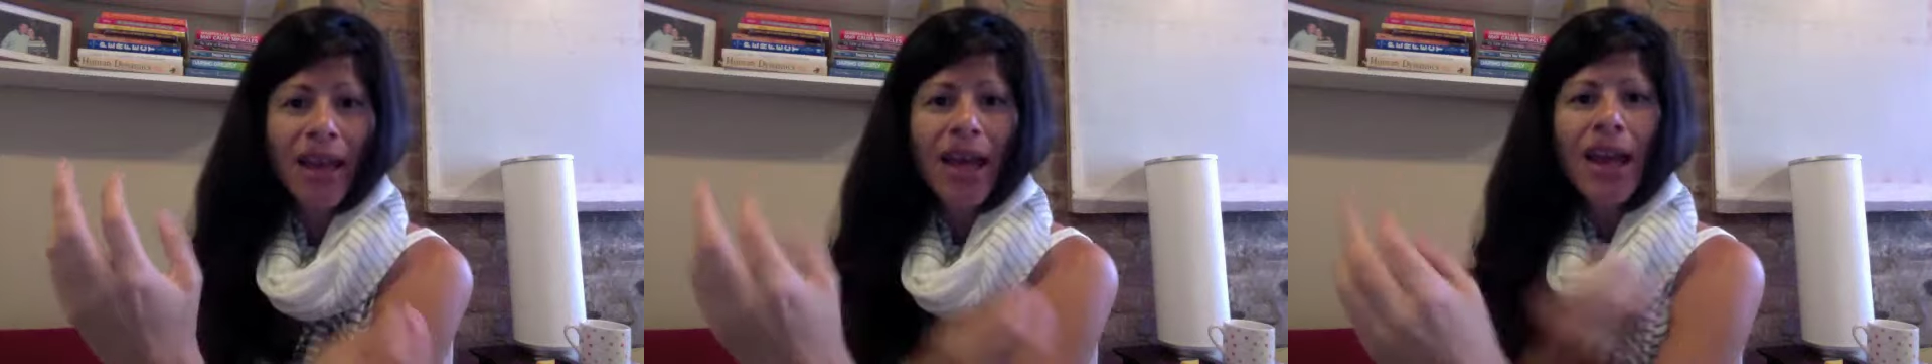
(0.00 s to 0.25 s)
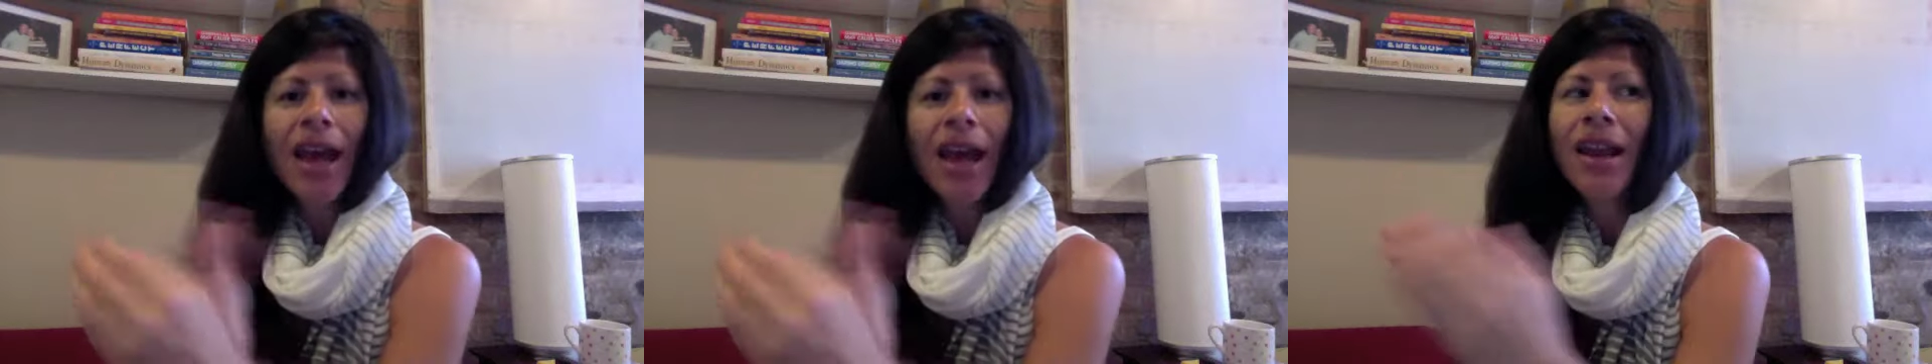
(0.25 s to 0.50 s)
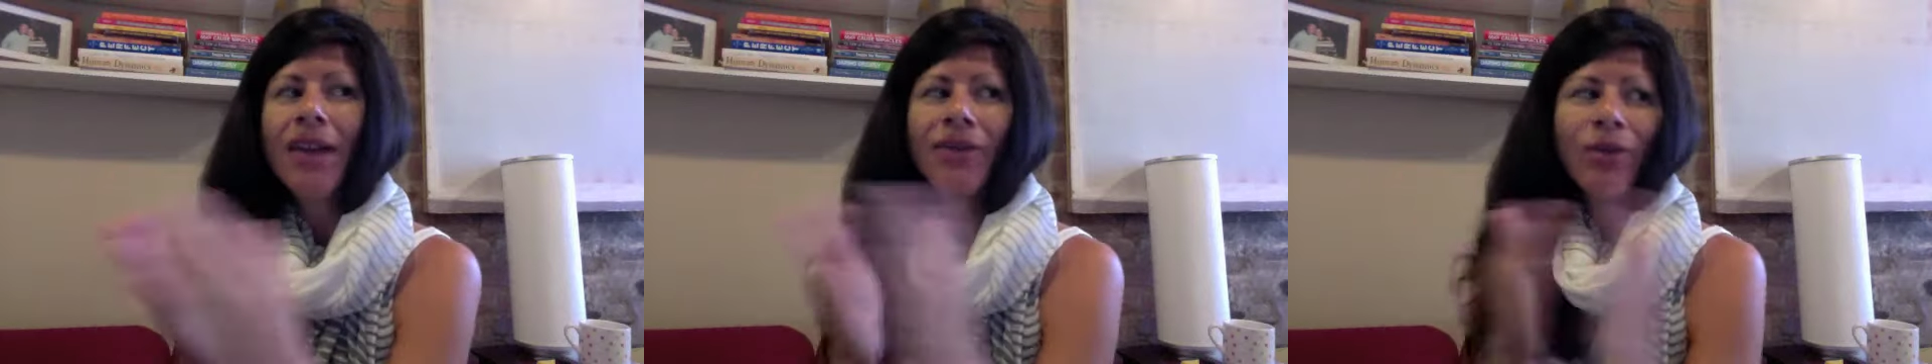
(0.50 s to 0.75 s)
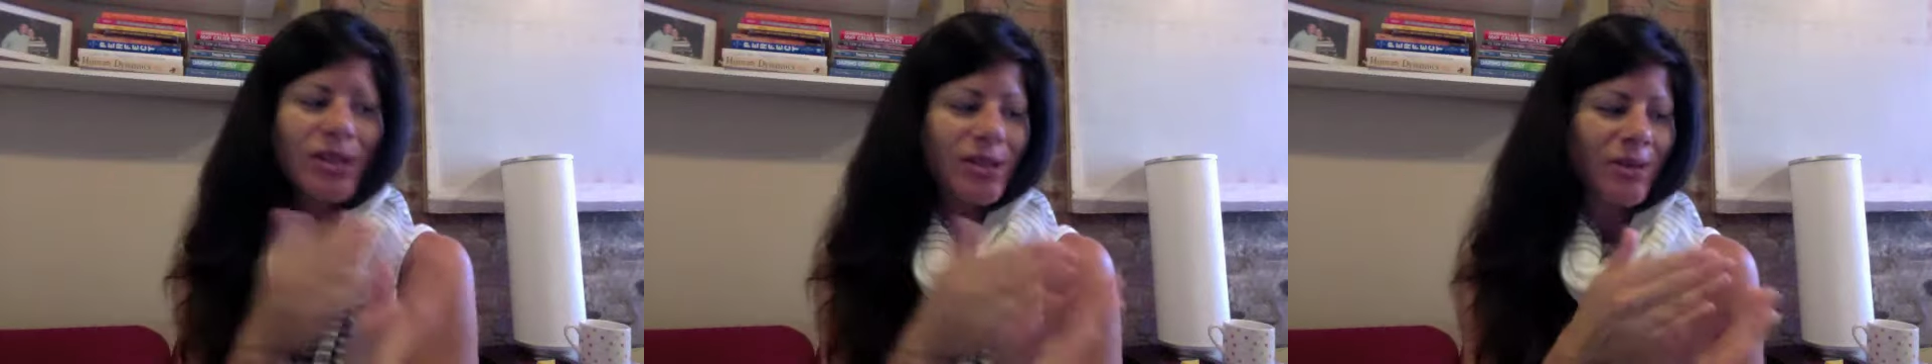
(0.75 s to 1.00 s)
And every
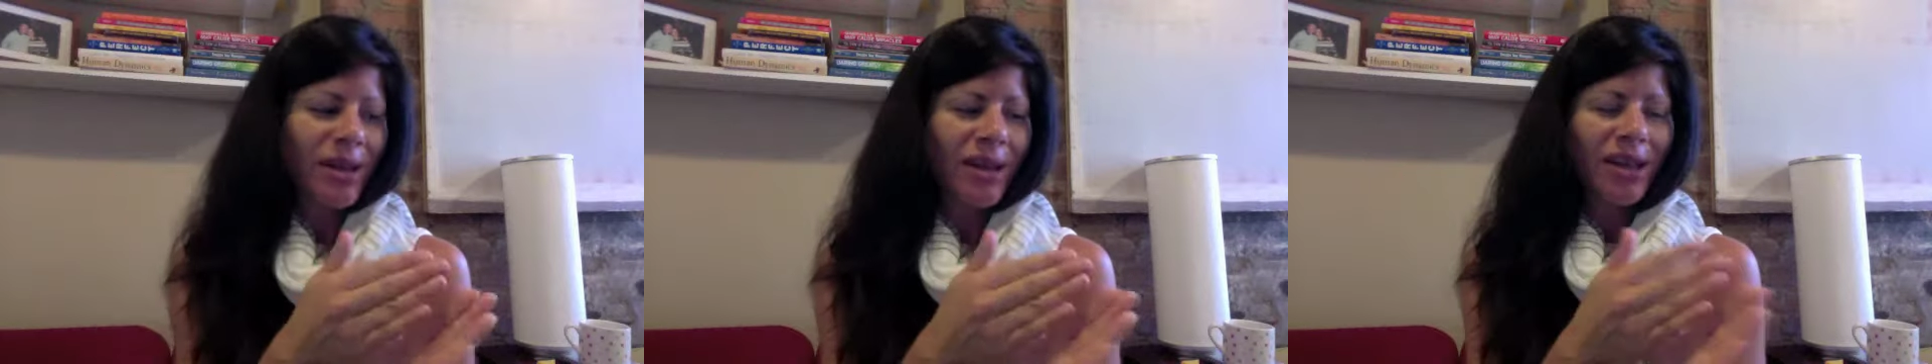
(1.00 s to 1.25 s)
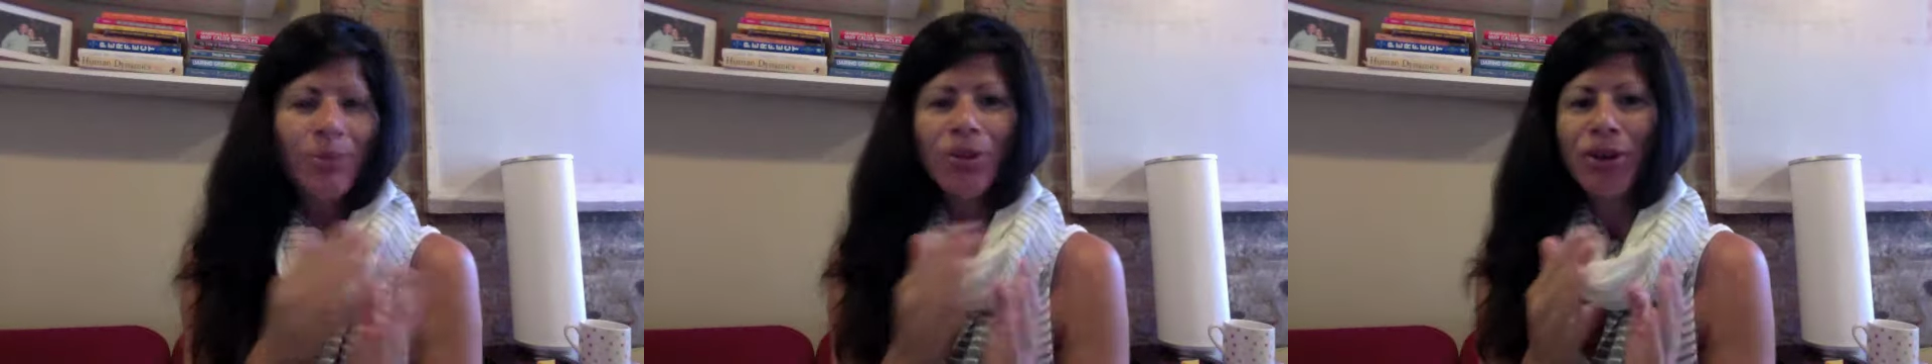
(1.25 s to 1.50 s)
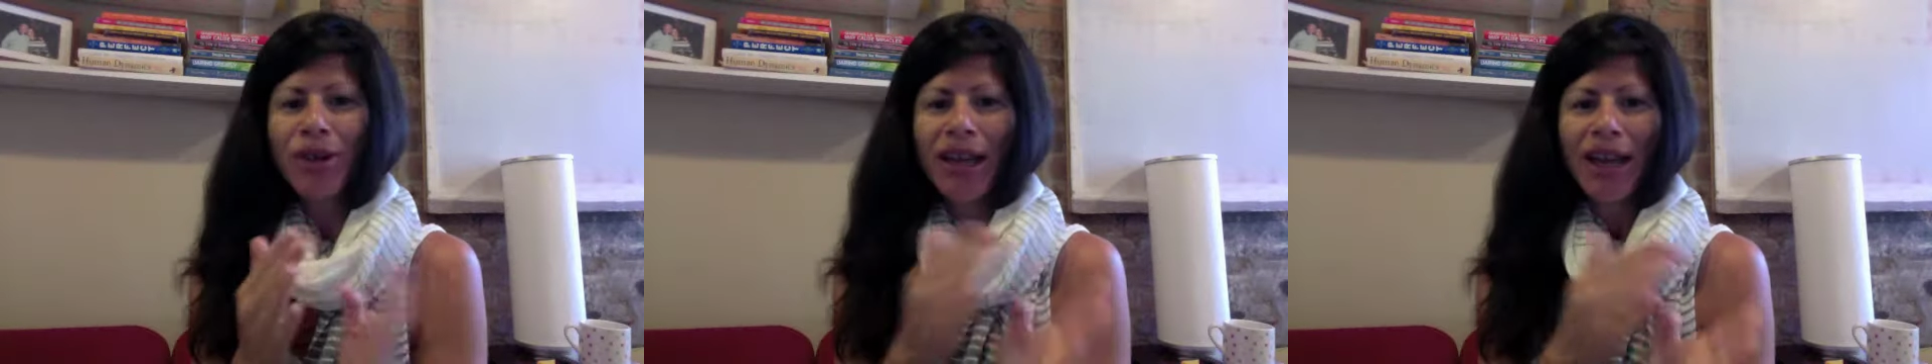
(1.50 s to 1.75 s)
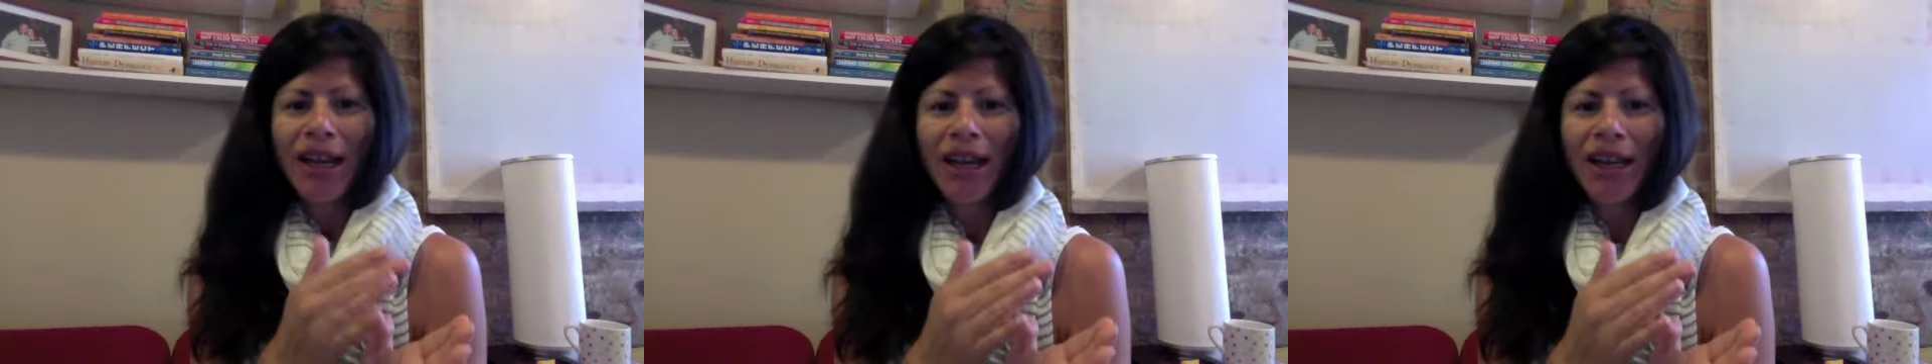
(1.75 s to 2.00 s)
once in a while I keep looking at
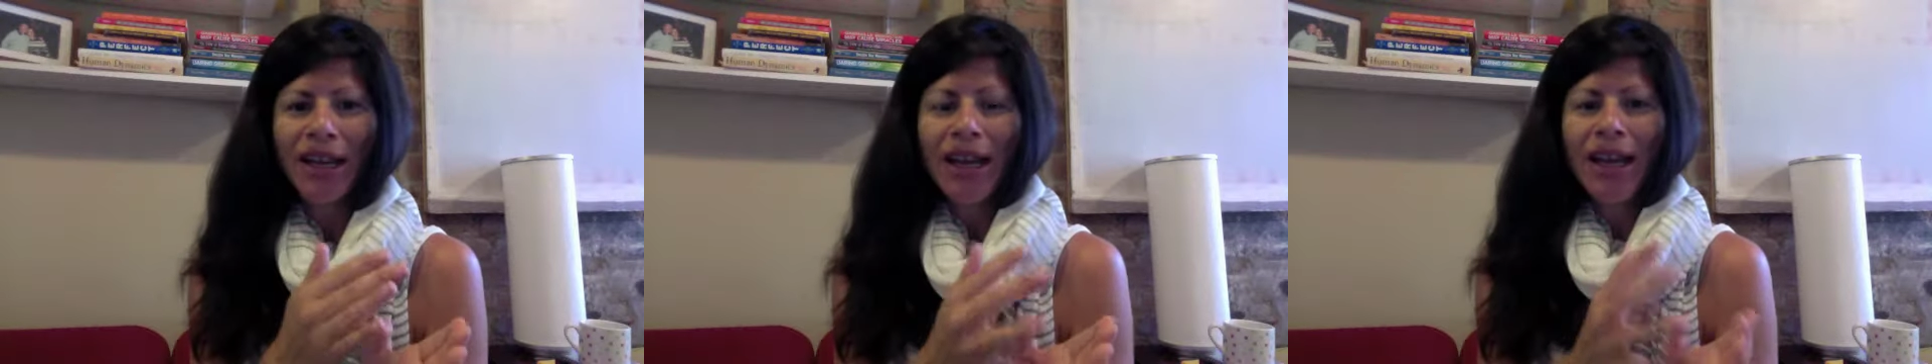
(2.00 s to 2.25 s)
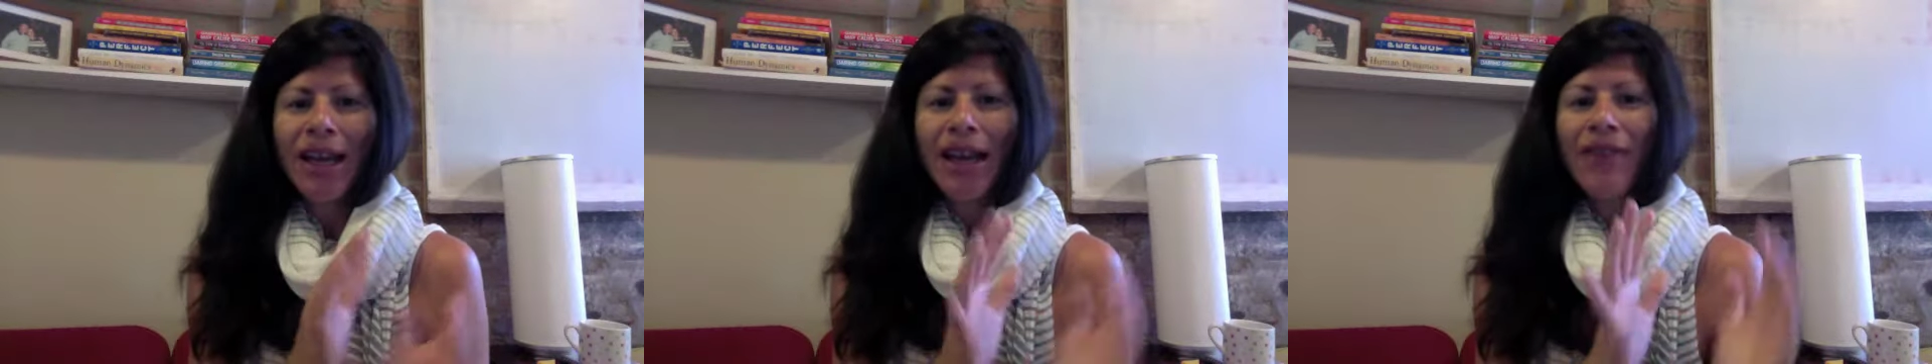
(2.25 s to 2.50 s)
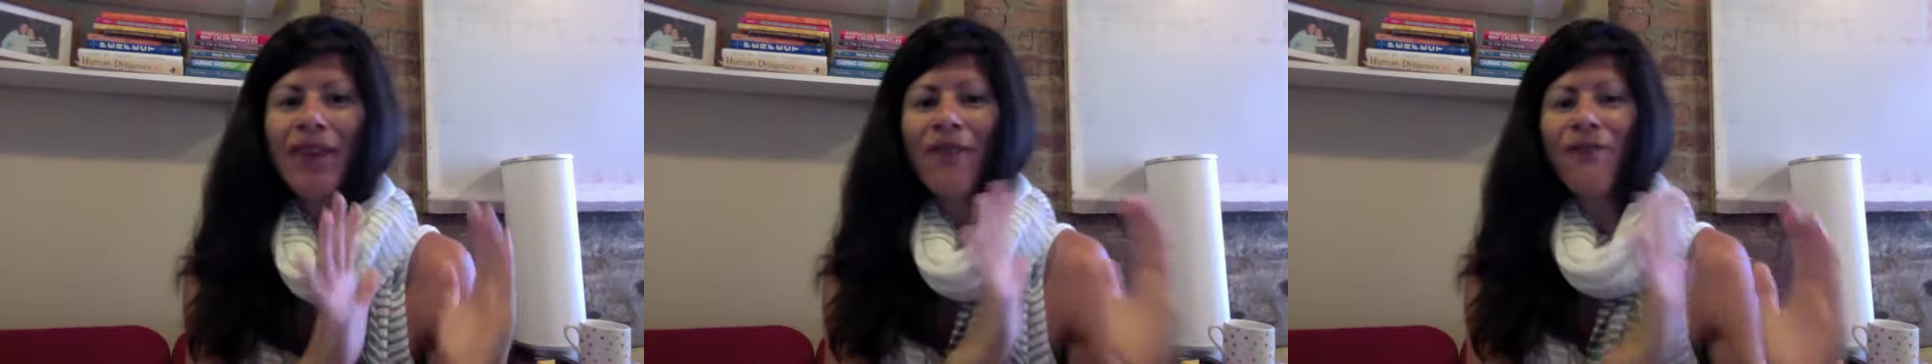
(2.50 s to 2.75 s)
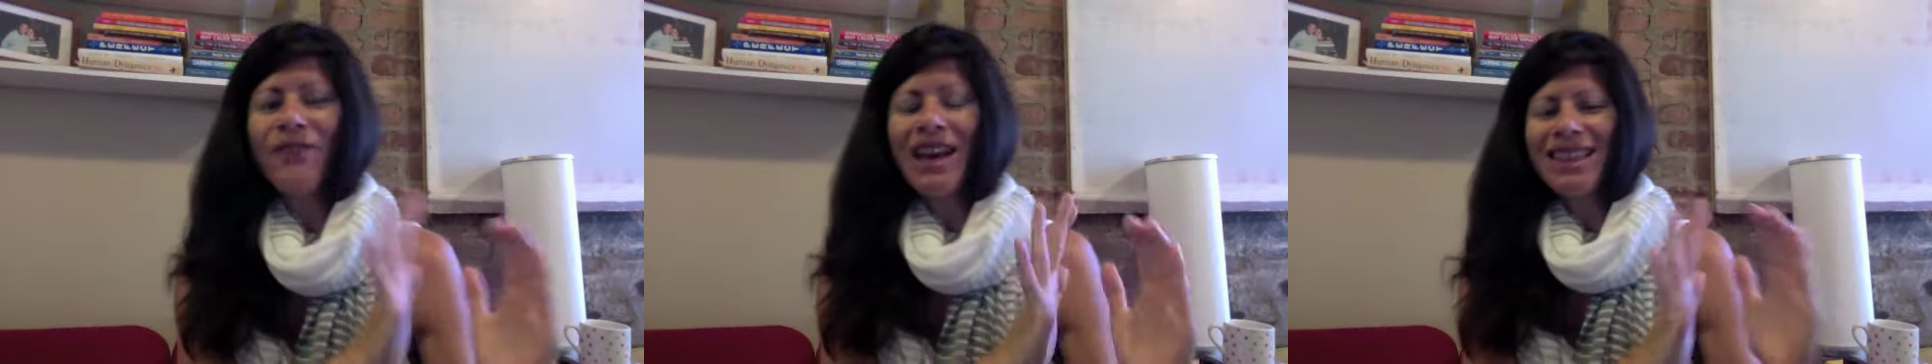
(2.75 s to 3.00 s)
it and I've got to
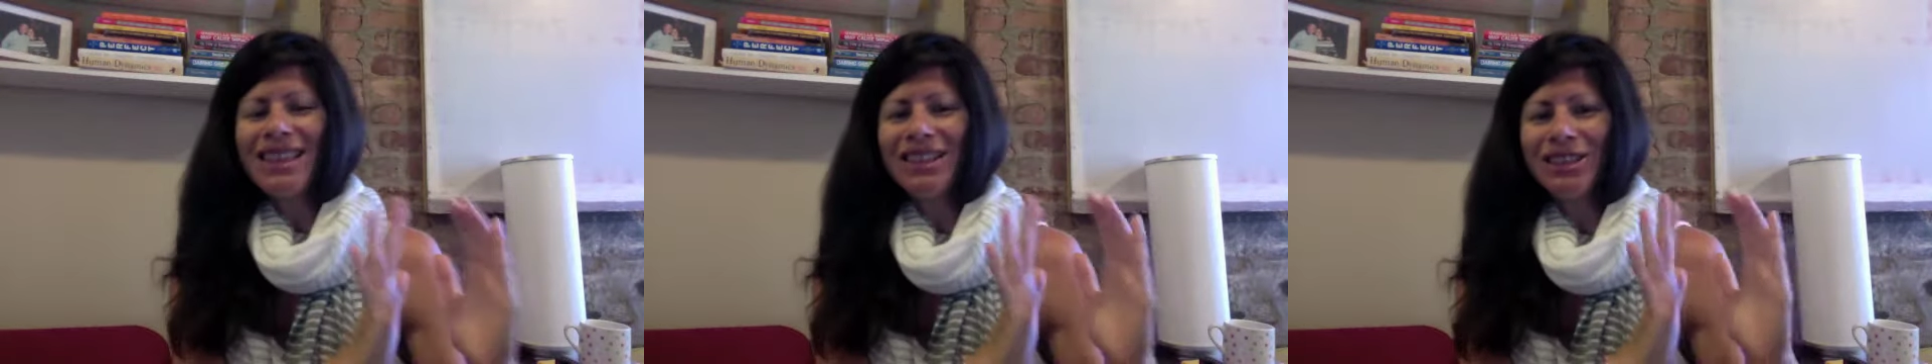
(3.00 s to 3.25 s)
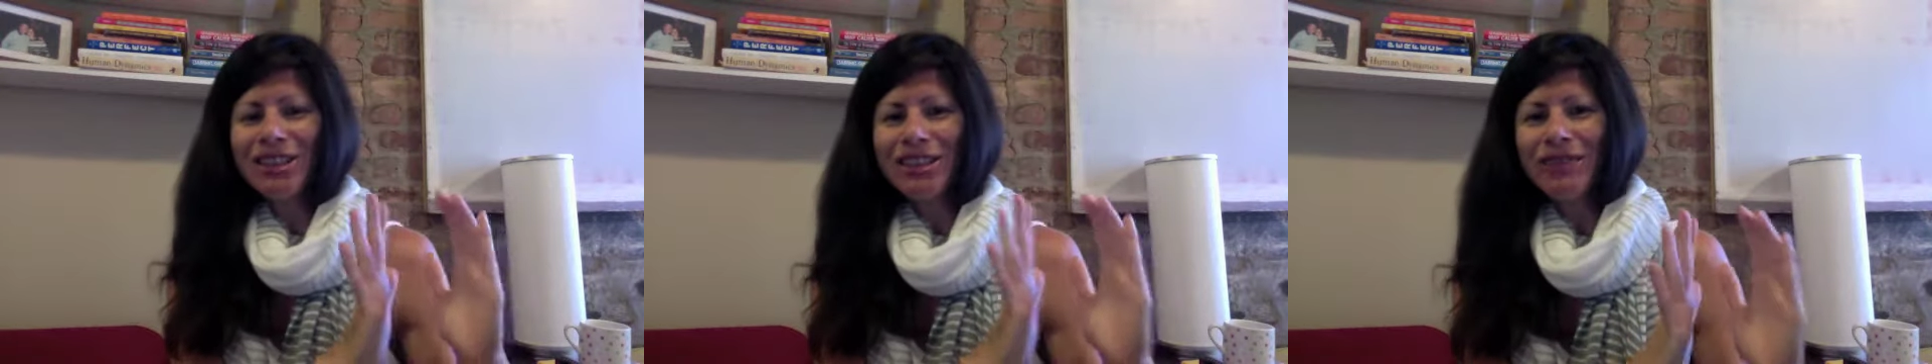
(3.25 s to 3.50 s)
fight the urge,